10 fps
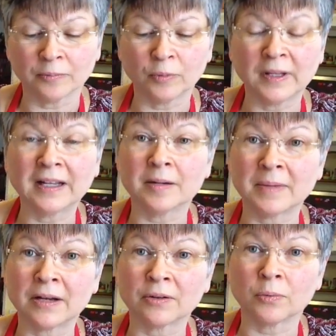when they come
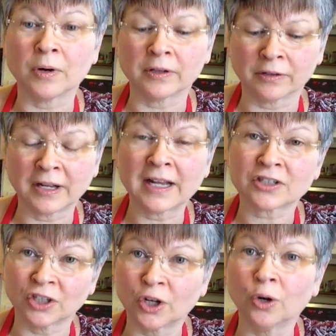out of the water, they're
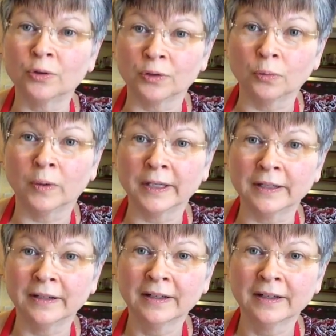actually coated white.